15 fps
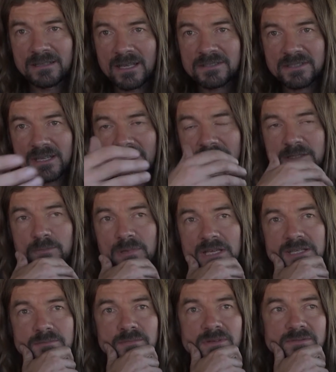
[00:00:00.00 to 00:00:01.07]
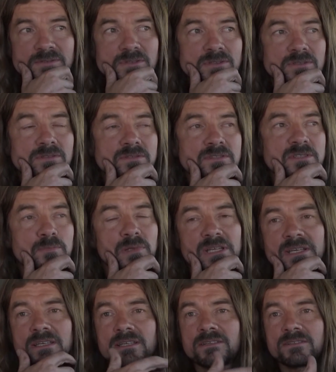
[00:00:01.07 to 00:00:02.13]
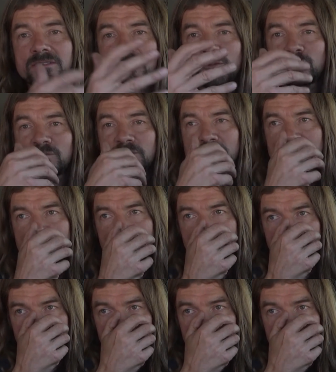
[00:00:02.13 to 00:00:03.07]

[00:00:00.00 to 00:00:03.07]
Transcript: as I explained before, split and uprooting.